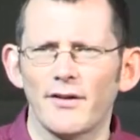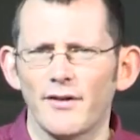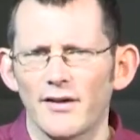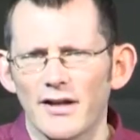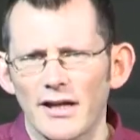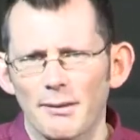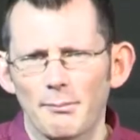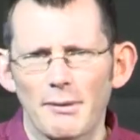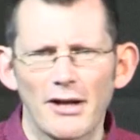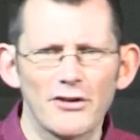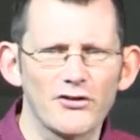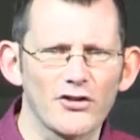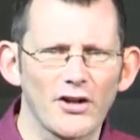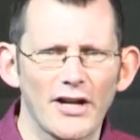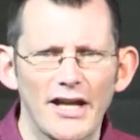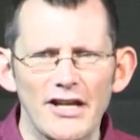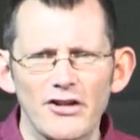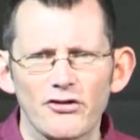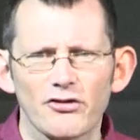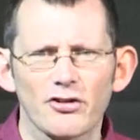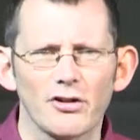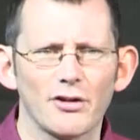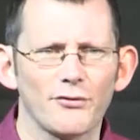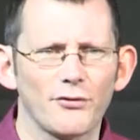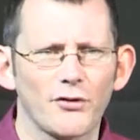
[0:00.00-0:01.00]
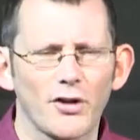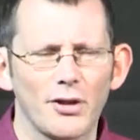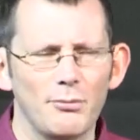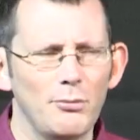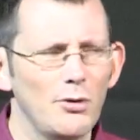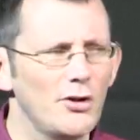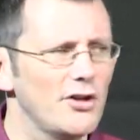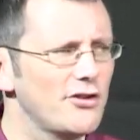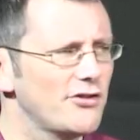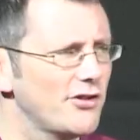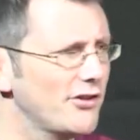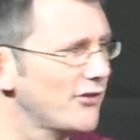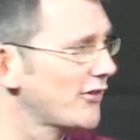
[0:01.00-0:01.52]
and the imagination of
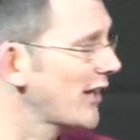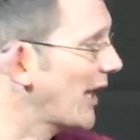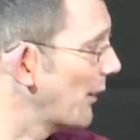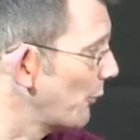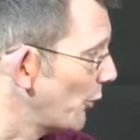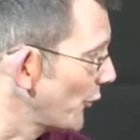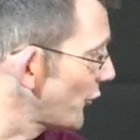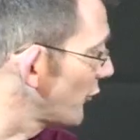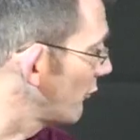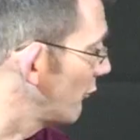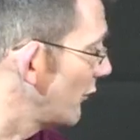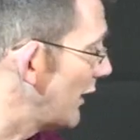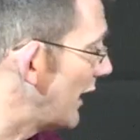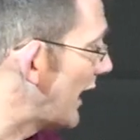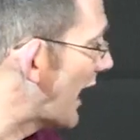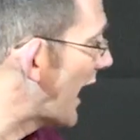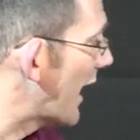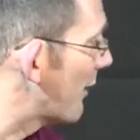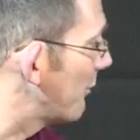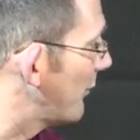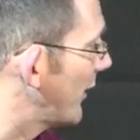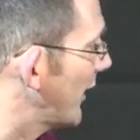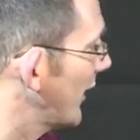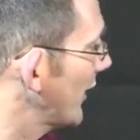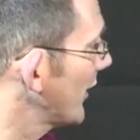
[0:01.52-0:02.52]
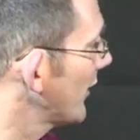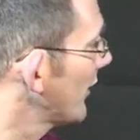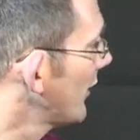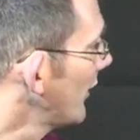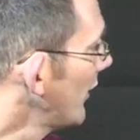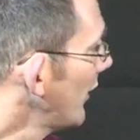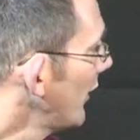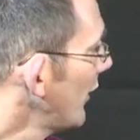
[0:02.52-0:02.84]
communities? That wasn't really happening.